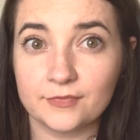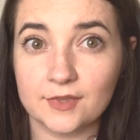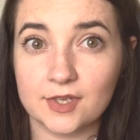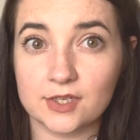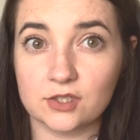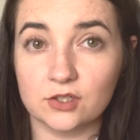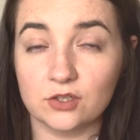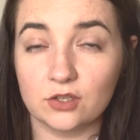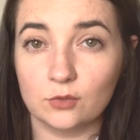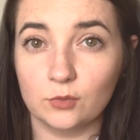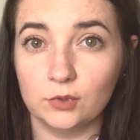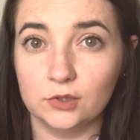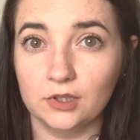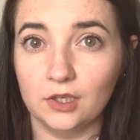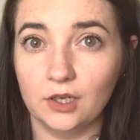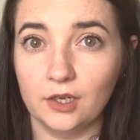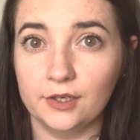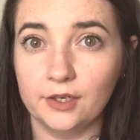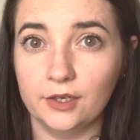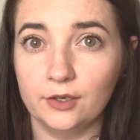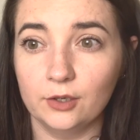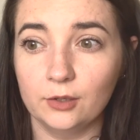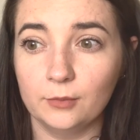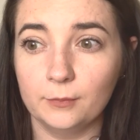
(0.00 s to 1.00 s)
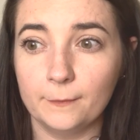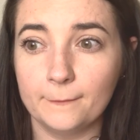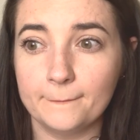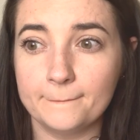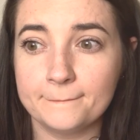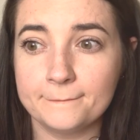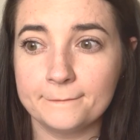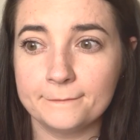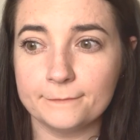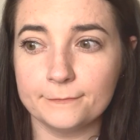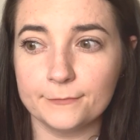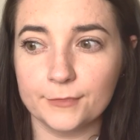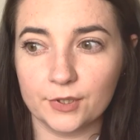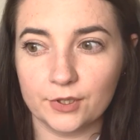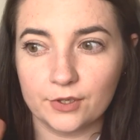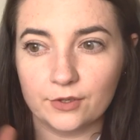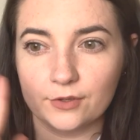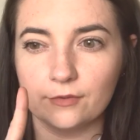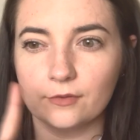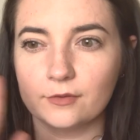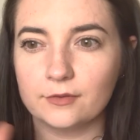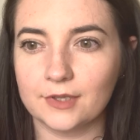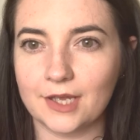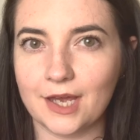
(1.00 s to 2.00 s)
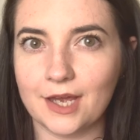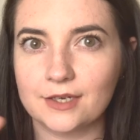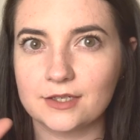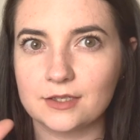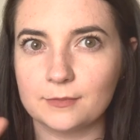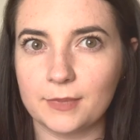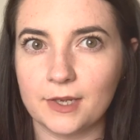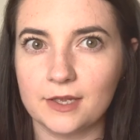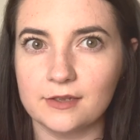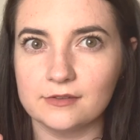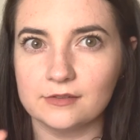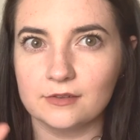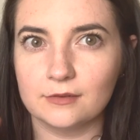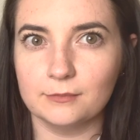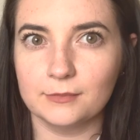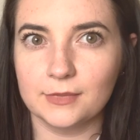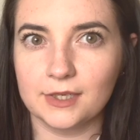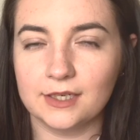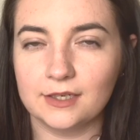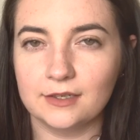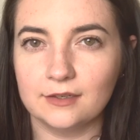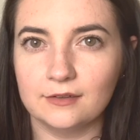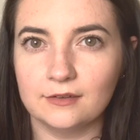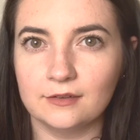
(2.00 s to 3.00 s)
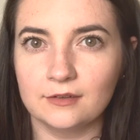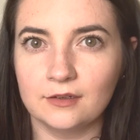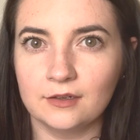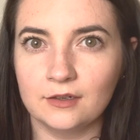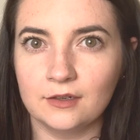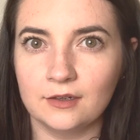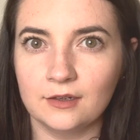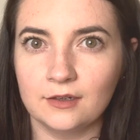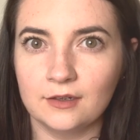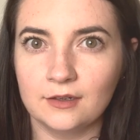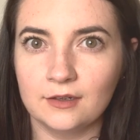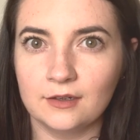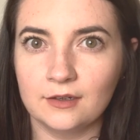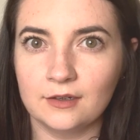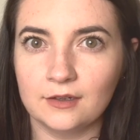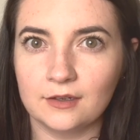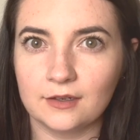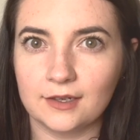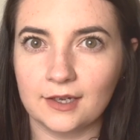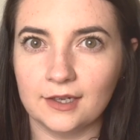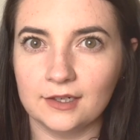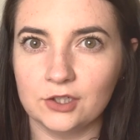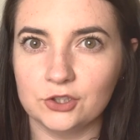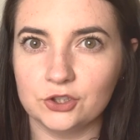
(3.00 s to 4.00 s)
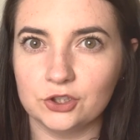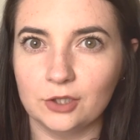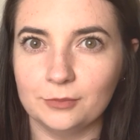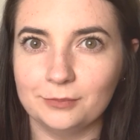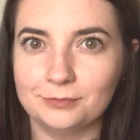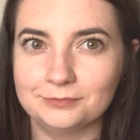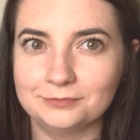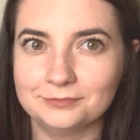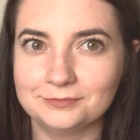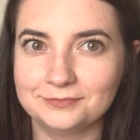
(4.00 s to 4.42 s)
There's another one lining up, but that depends on me getting a job.